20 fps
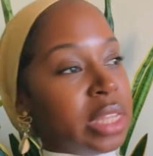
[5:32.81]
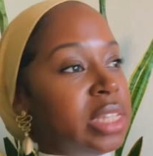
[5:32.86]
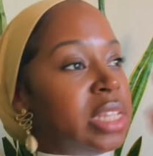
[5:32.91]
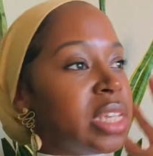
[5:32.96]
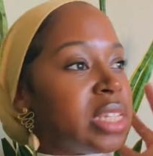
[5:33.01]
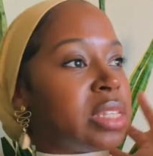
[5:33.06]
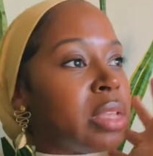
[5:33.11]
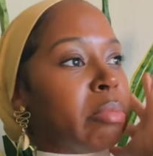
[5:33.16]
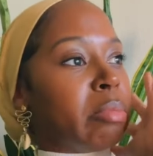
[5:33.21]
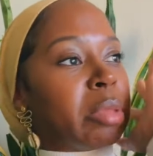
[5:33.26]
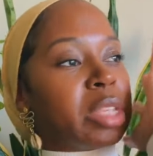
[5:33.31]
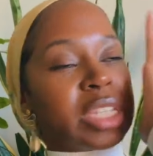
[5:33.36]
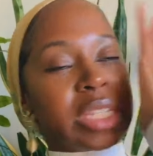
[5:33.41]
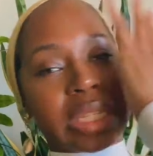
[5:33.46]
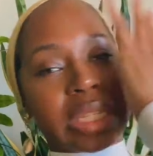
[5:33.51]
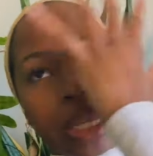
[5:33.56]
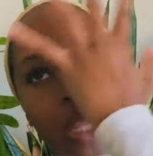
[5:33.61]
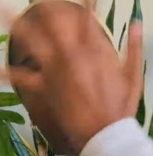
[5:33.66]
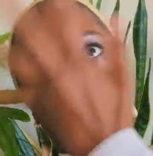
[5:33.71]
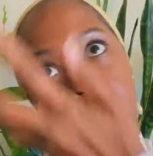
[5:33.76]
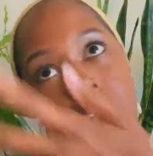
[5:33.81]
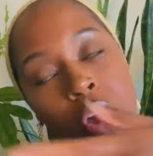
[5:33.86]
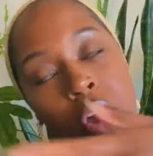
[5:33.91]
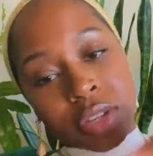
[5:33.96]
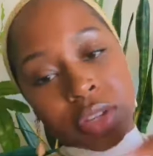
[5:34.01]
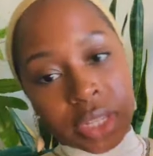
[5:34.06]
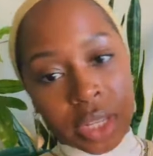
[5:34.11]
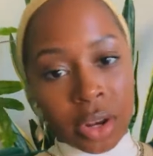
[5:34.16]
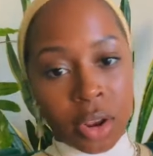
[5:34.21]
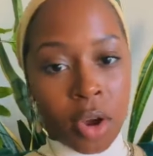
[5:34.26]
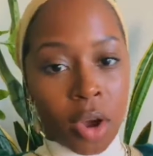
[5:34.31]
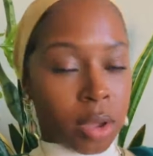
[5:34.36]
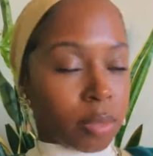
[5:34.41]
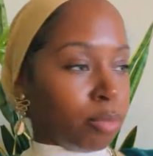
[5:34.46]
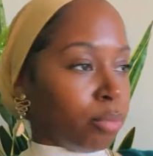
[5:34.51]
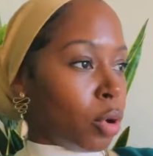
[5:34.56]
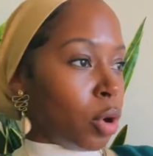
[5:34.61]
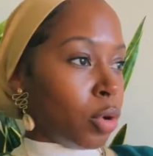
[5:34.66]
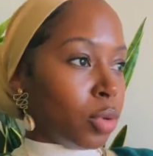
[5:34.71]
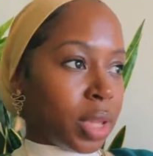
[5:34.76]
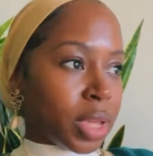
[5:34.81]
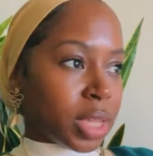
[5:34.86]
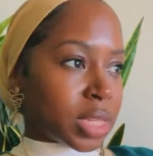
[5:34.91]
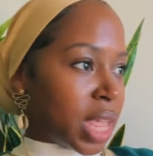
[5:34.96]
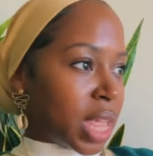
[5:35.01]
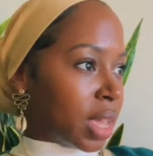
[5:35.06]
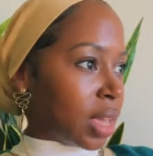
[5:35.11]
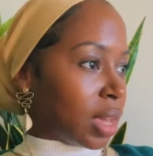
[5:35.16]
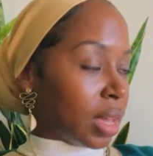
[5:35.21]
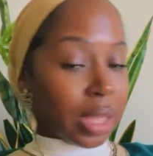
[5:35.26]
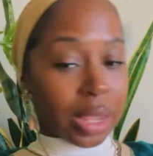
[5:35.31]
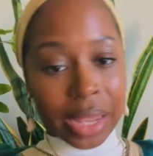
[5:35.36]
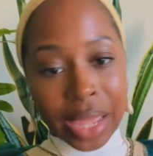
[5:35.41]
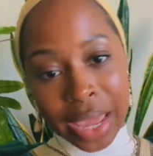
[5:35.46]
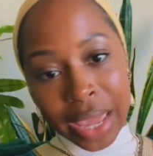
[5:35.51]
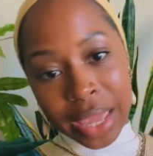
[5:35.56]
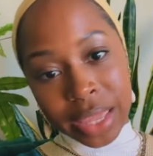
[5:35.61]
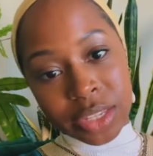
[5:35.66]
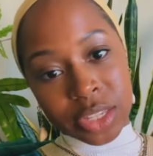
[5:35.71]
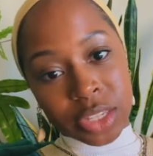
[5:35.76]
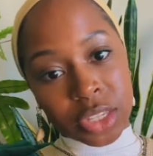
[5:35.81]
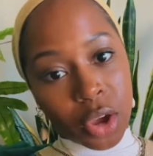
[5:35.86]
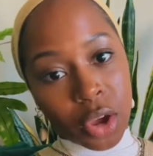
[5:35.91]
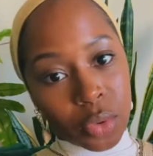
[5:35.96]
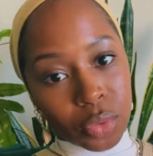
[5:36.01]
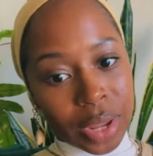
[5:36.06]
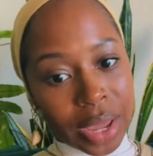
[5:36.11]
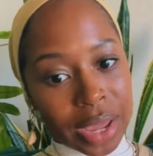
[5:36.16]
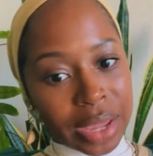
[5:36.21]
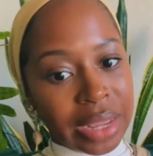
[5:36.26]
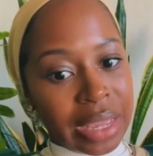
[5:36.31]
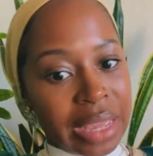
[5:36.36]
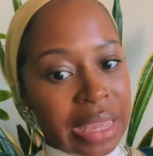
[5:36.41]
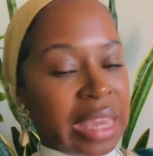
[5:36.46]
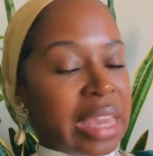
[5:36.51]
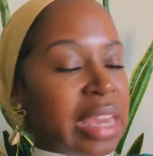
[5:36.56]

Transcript: Just gloss it on. Bro looks like a glazed donut.